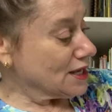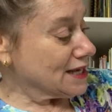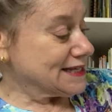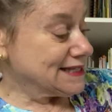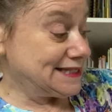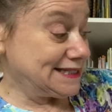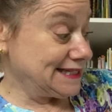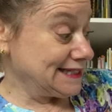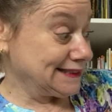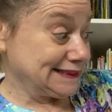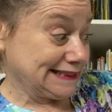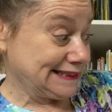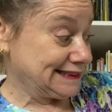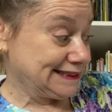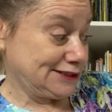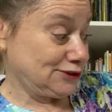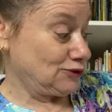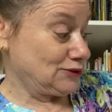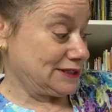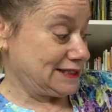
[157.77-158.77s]
"Silly
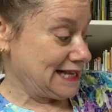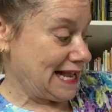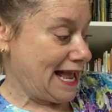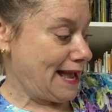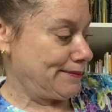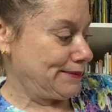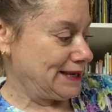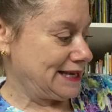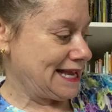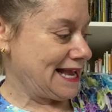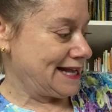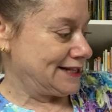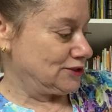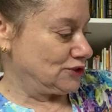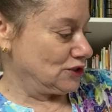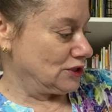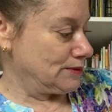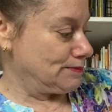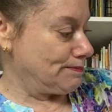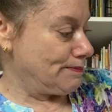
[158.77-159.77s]
little Sammy,"
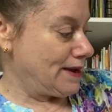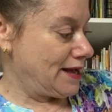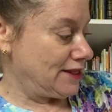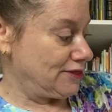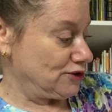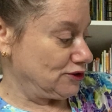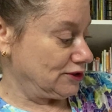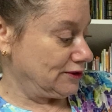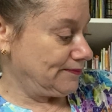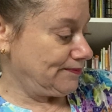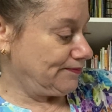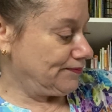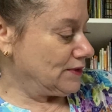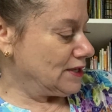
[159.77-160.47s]
answered Mother.